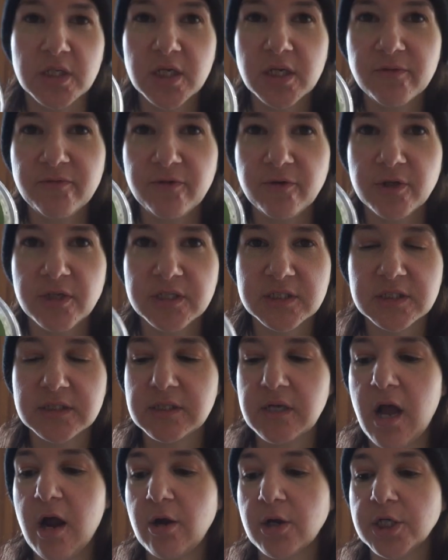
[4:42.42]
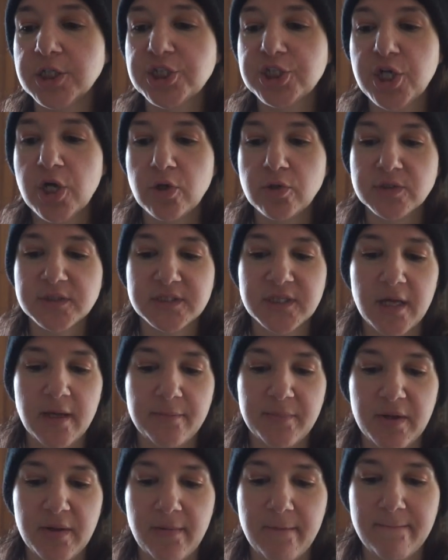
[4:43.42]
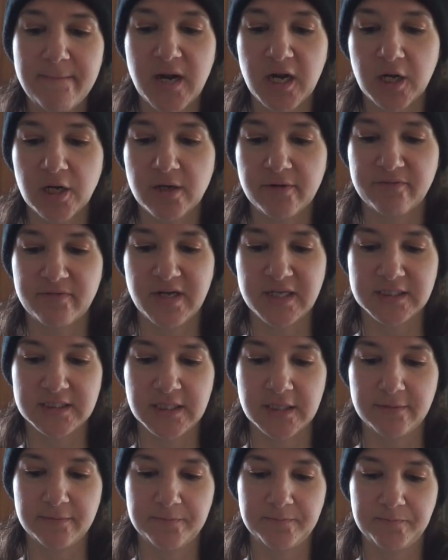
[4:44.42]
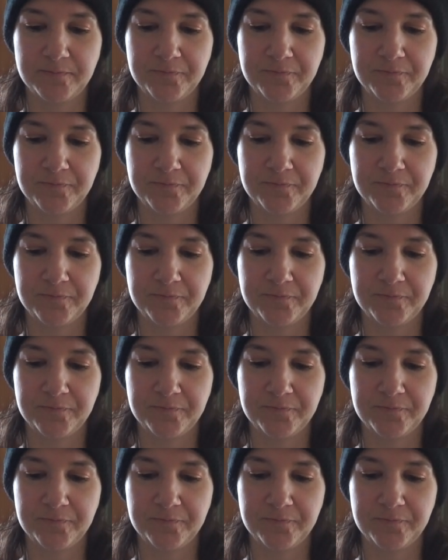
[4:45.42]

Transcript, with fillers: looking for this artichoke dip, but I couldn't find it.